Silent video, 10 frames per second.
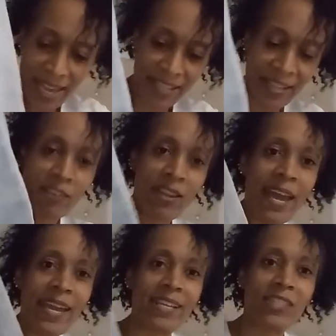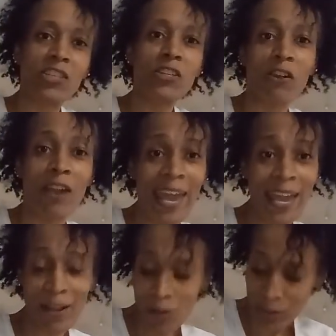and they're like to your
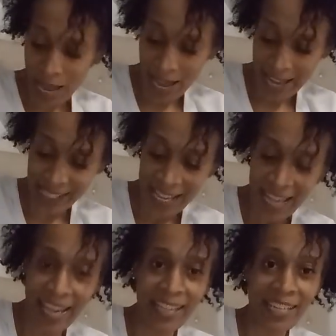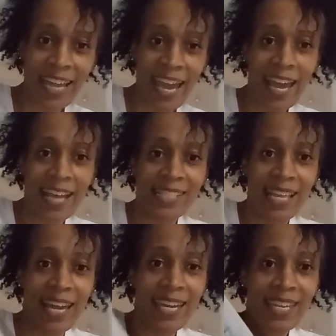ankle, guys, and it has
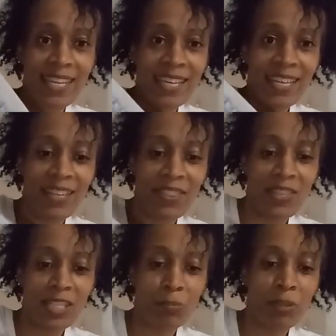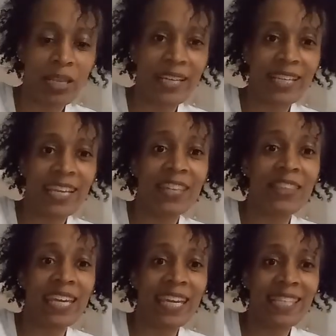like the split in
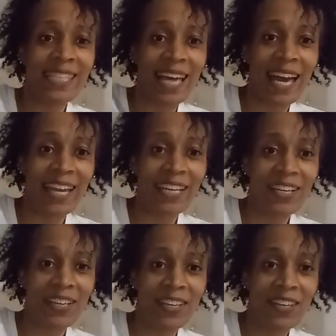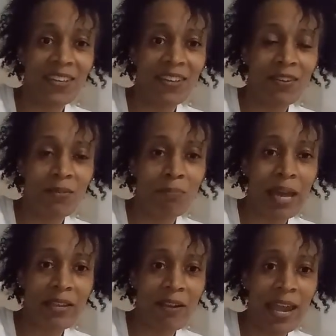the inside
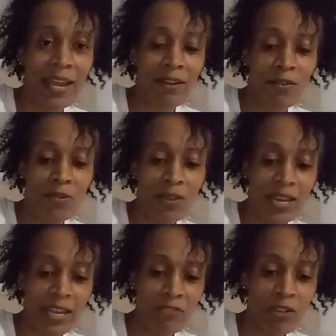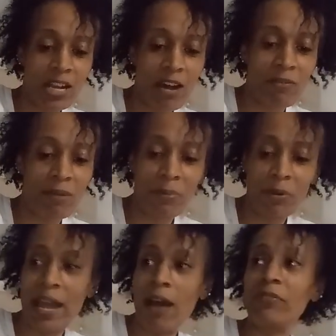by your ankle. And you can cuff them up or
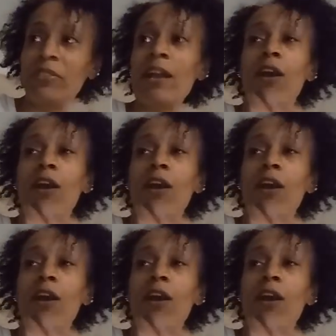down. They